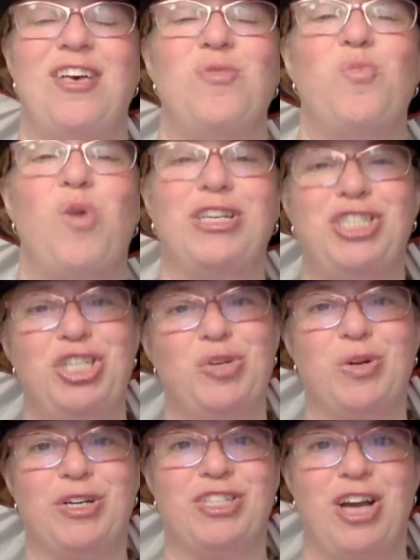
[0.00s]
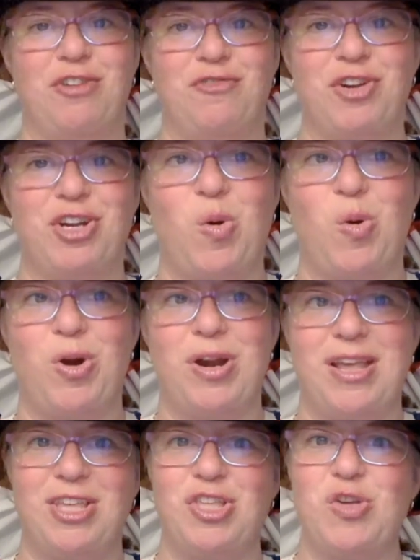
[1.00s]
Once you are done
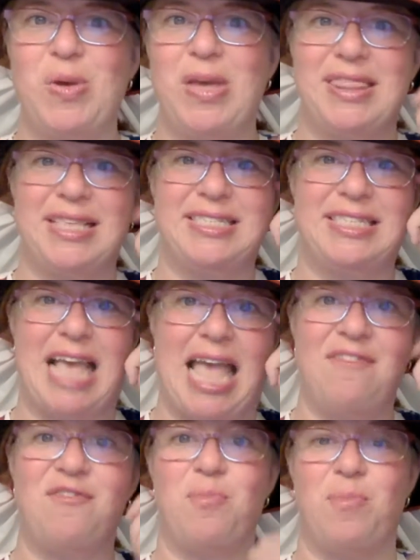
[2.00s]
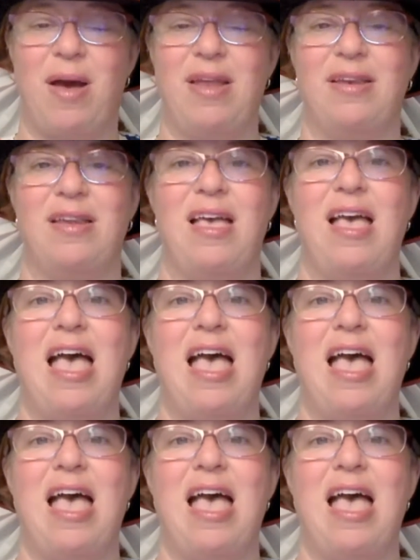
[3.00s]
recording, you hit the save button.